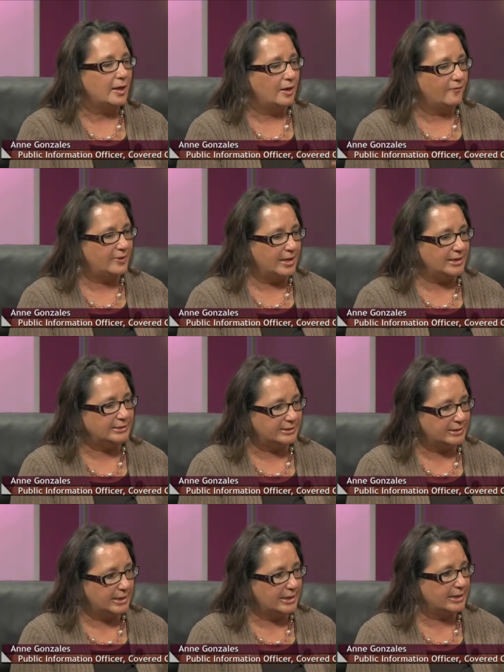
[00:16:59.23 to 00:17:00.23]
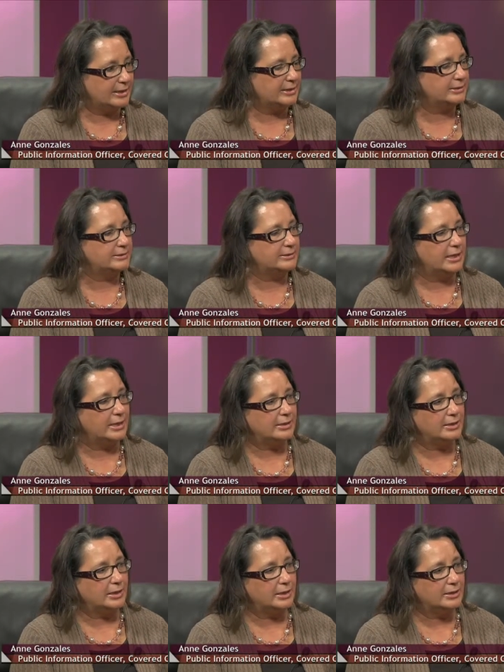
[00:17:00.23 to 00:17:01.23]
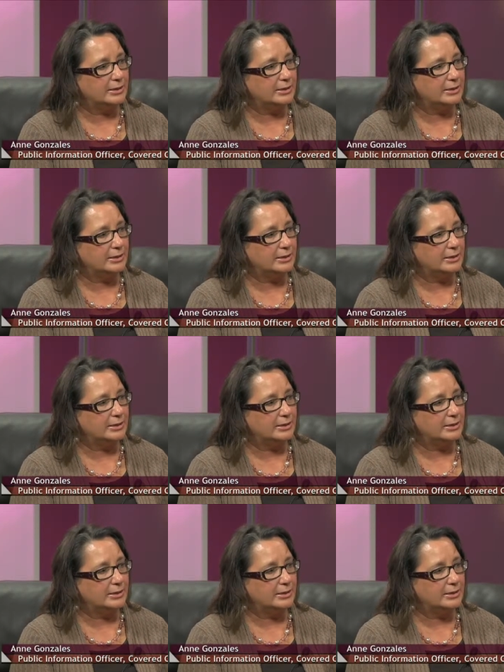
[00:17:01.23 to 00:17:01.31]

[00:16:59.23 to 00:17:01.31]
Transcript: of the ACA is that uh,